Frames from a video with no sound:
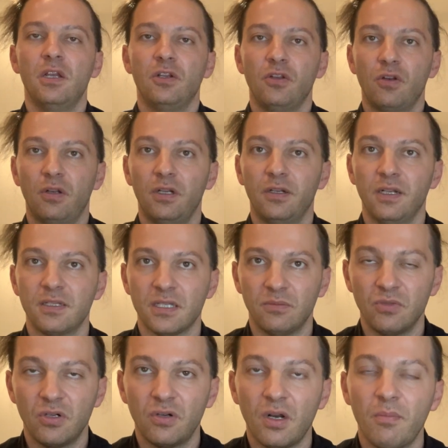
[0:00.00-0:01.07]
you're learning some
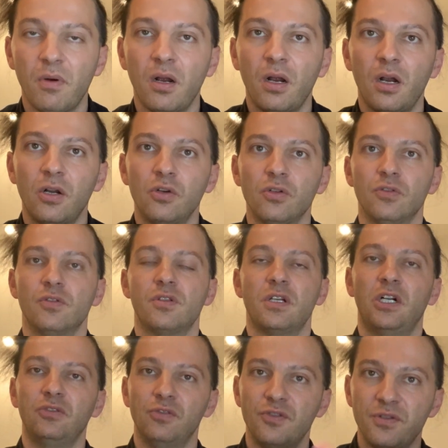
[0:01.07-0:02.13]
grammar, you
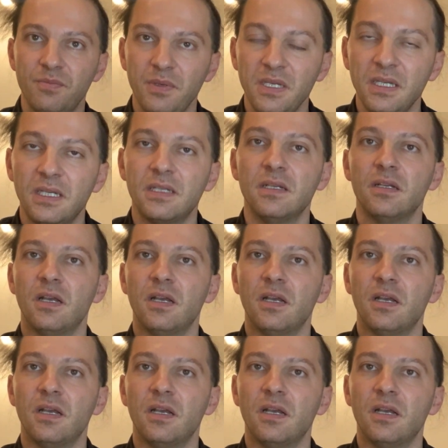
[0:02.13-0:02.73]
start to speak,